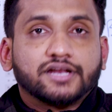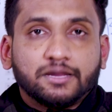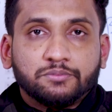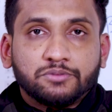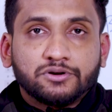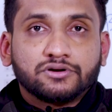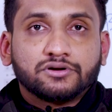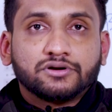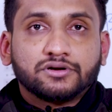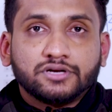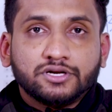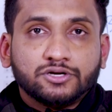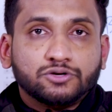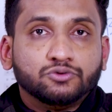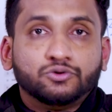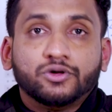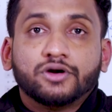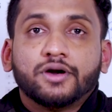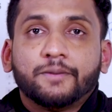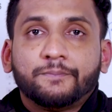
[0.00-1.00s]
laboratory
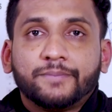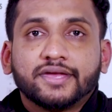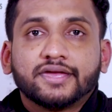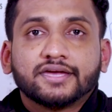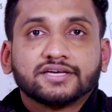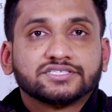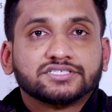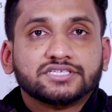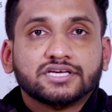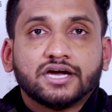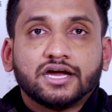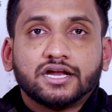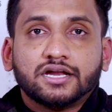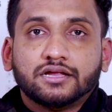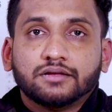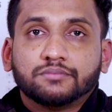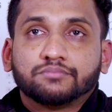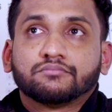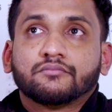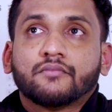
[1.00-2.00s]
to do a PhD
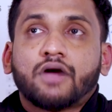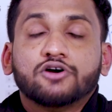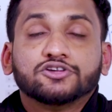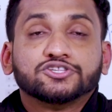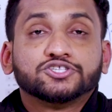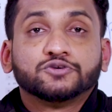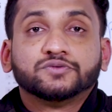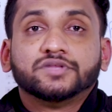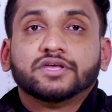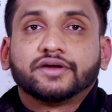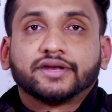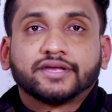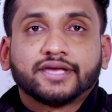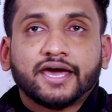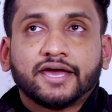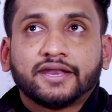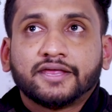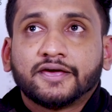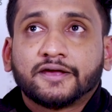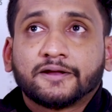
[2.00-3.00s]
and pursue their
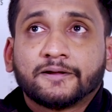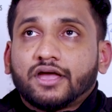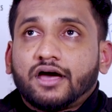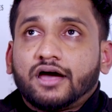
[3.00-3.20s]
career.